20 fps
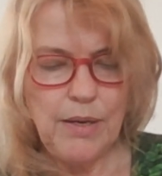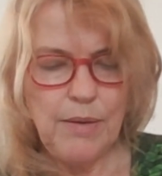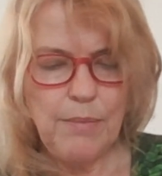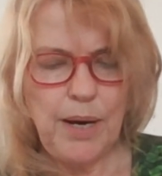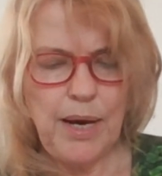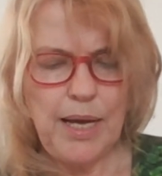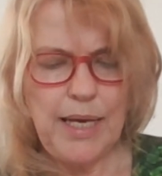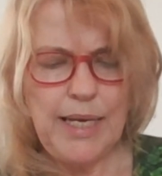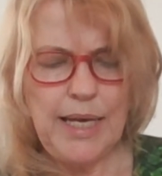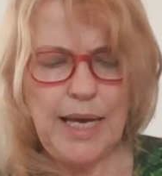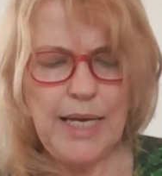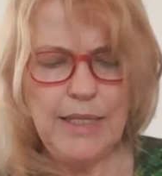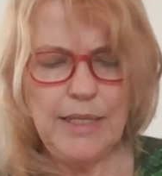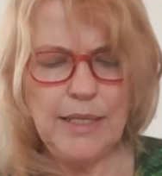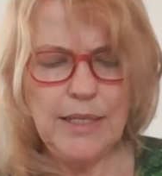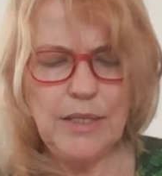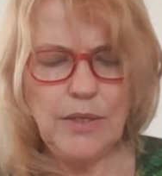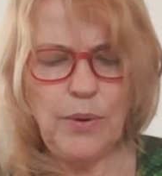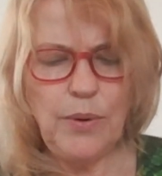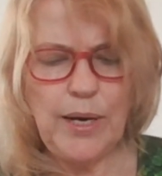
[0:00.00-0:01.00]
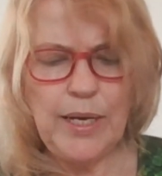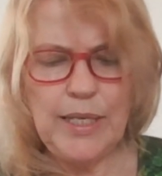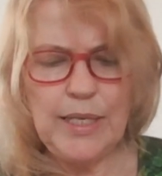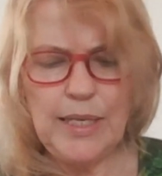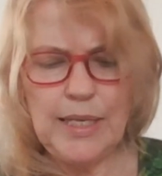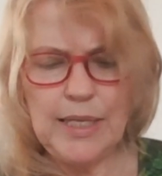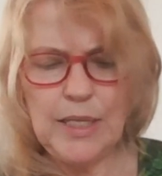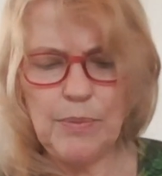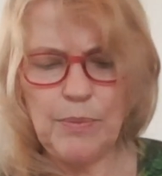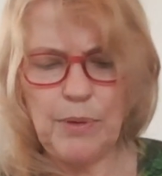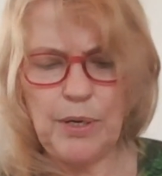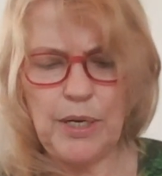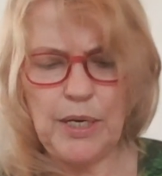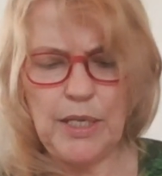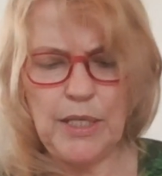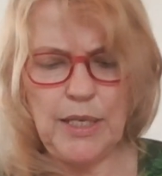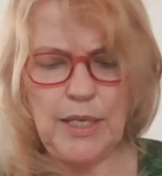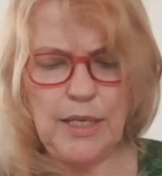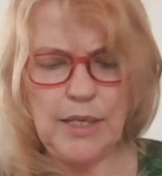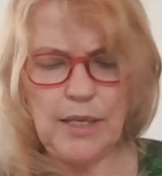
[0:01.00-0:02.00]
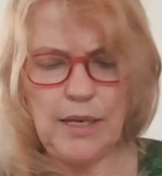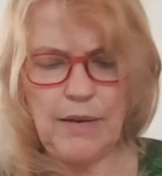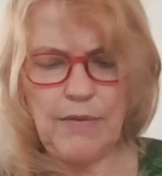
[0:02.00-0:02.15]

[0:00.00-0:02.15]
My case is quite desperate, is it?